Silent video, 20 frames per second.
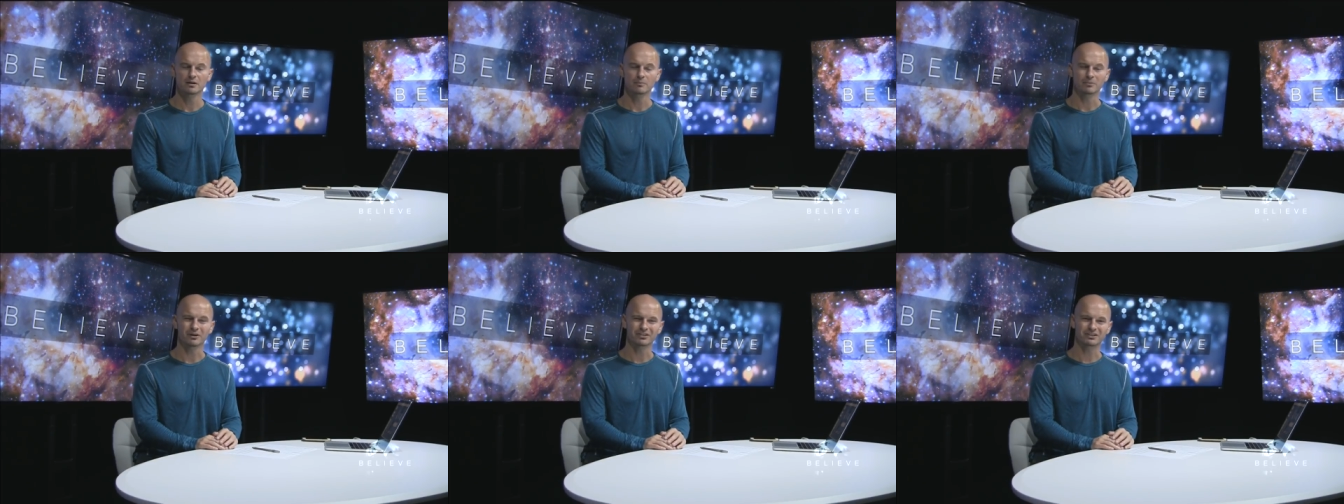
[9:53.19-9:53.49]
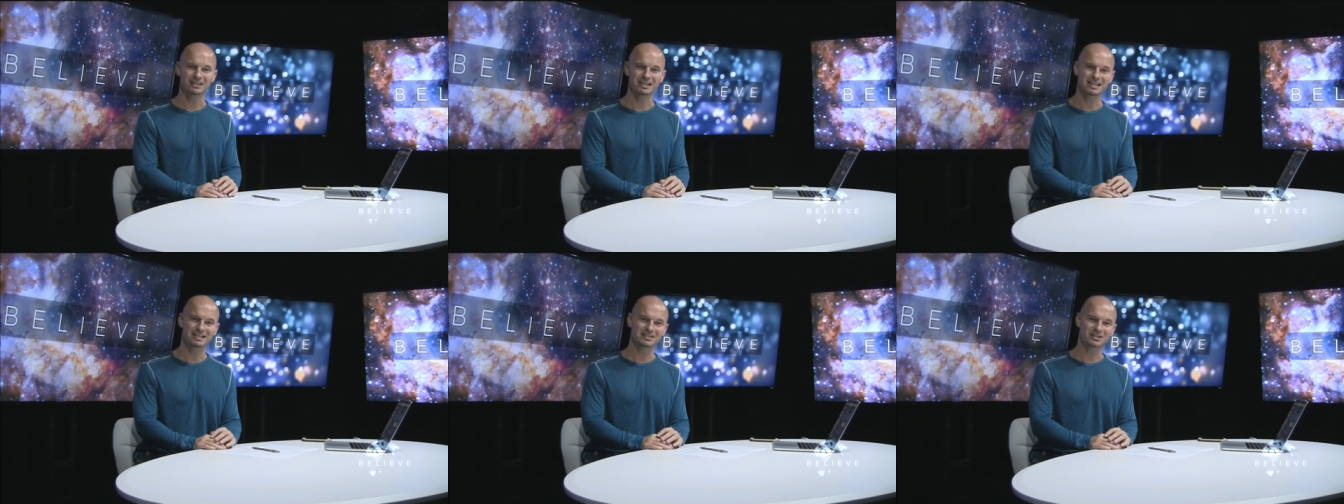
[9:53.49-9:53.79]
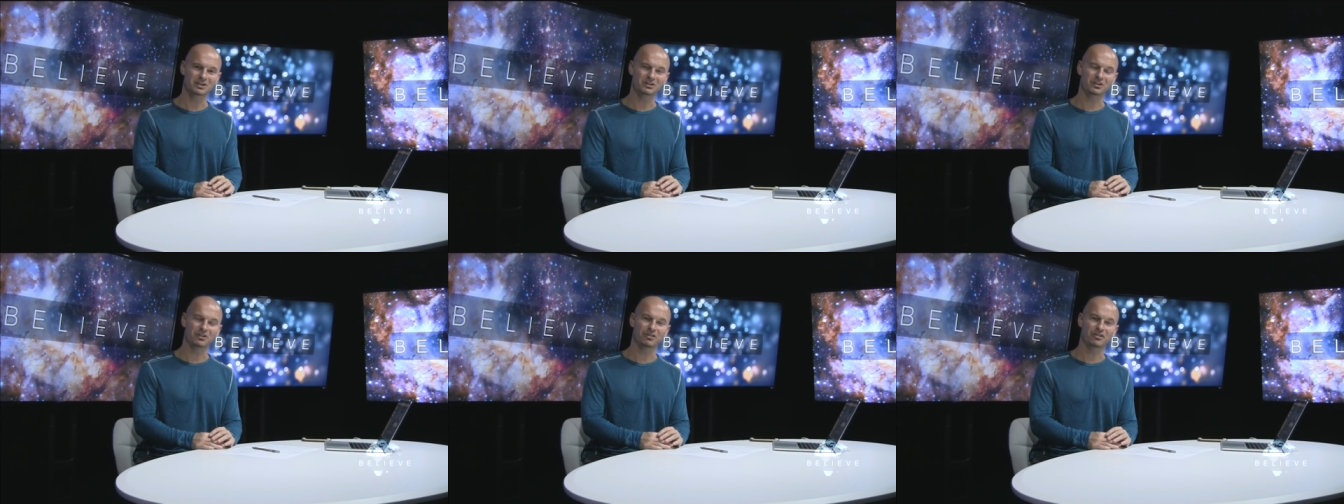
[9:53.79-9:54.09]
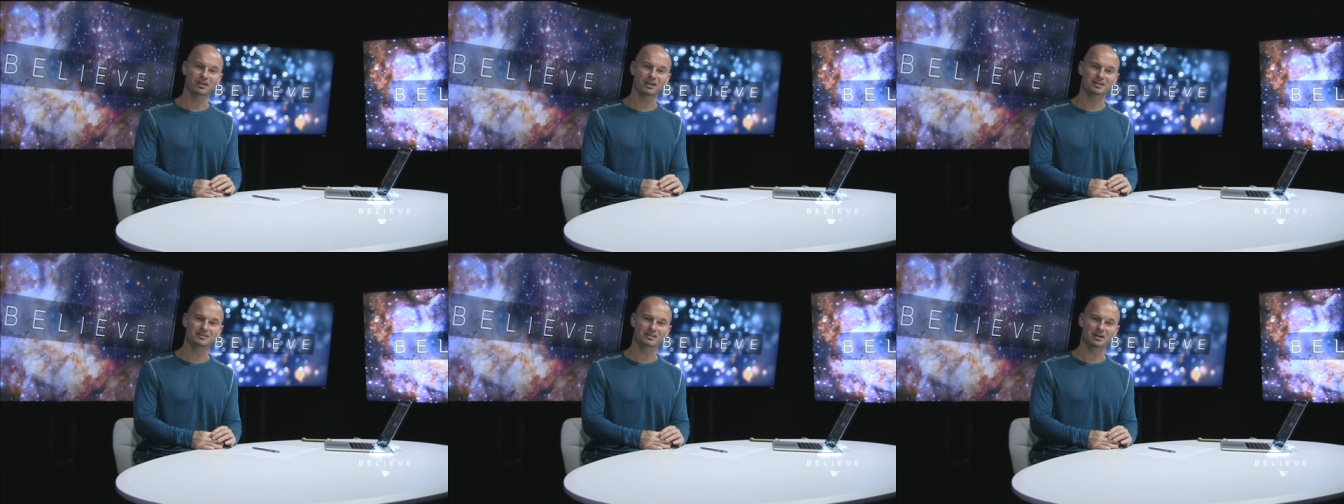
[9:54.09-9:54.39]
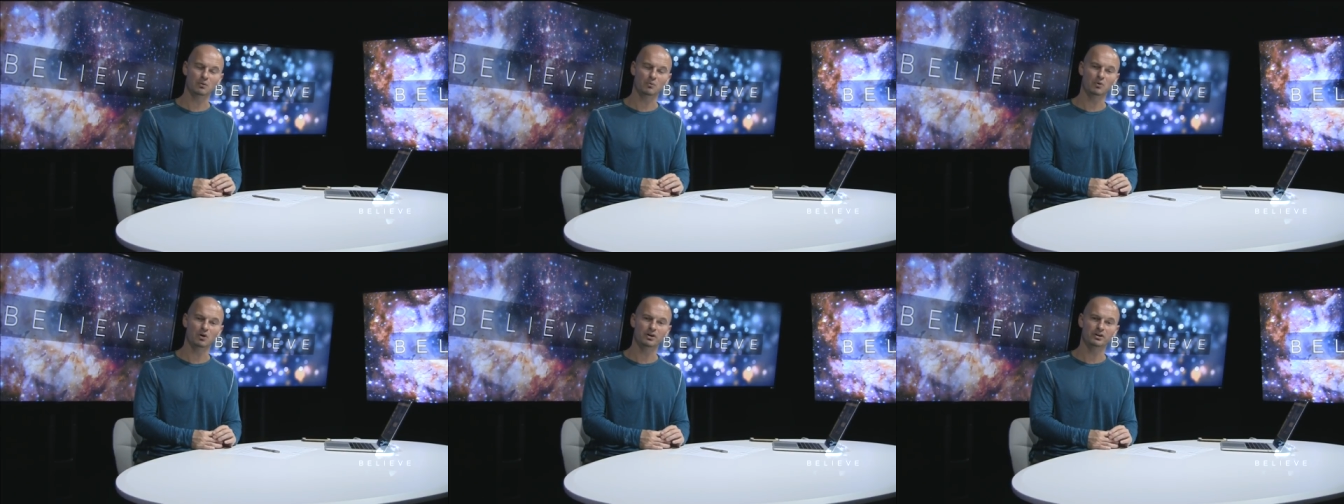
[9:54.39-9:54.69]
But these are the things
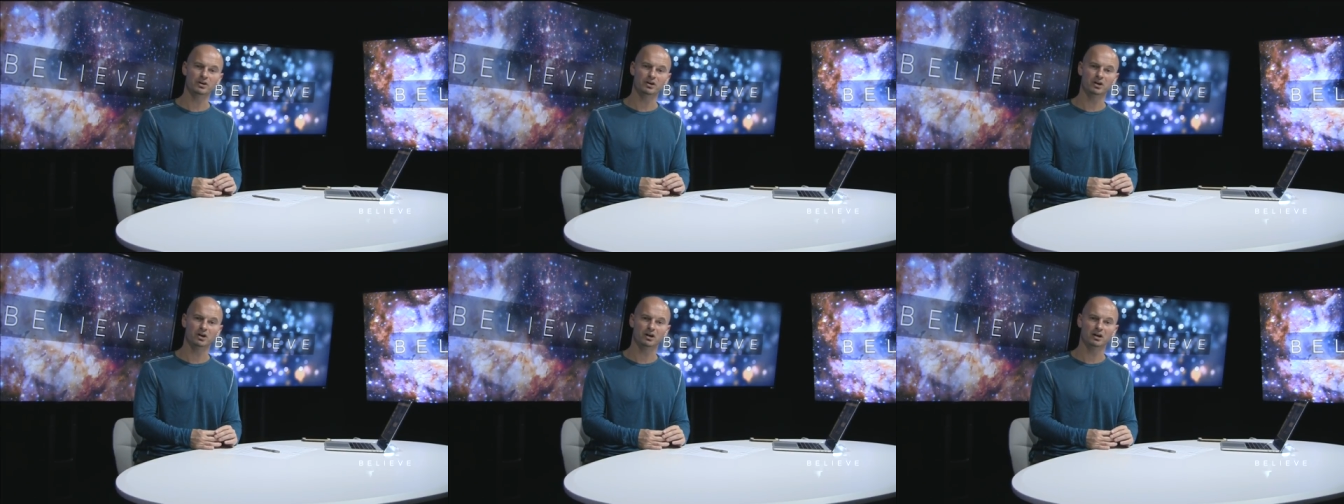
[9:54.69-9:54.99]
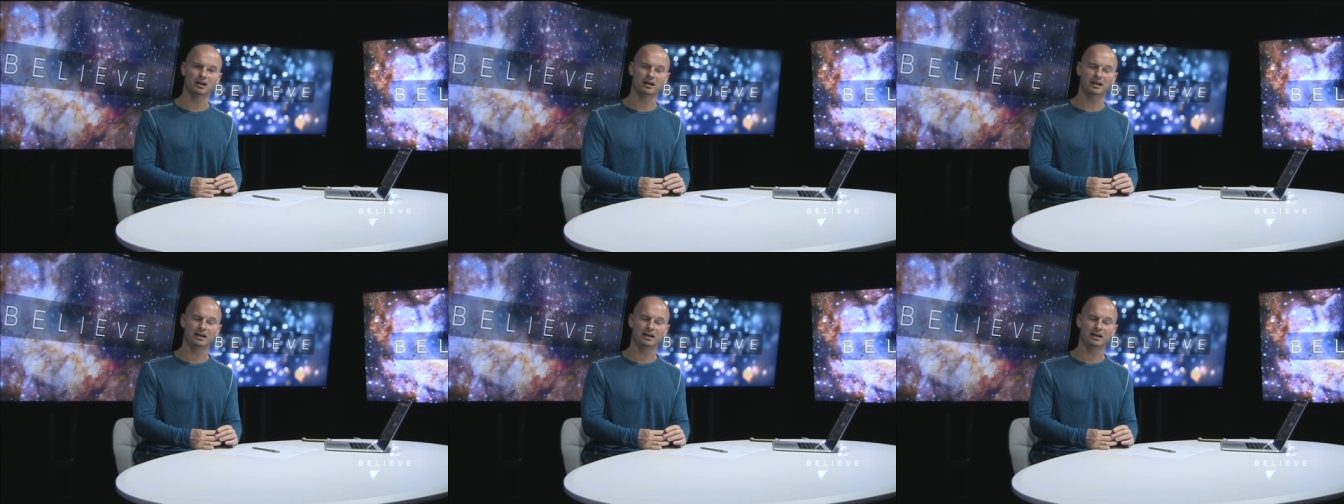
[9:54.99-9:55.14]
I wonder,